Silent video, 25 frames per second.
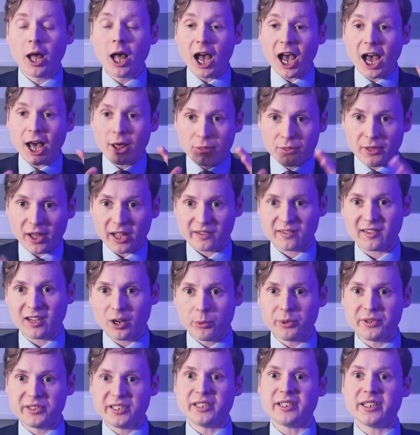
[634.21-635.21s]
And that's how
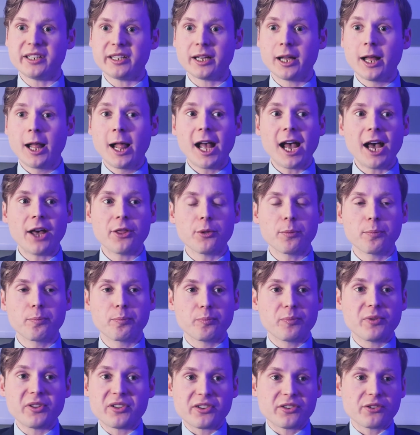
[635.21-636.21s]
we did it. And
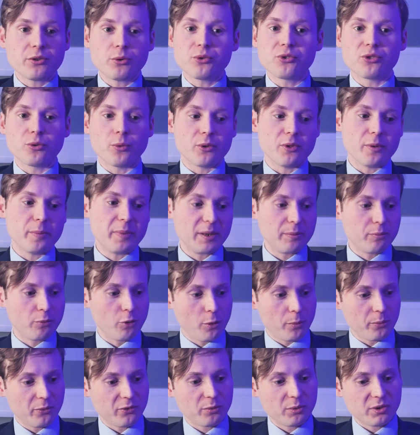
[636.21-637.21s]
this is also one of the big
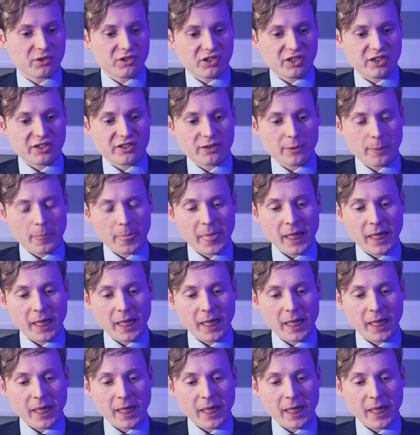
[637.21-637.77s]
problems, which is,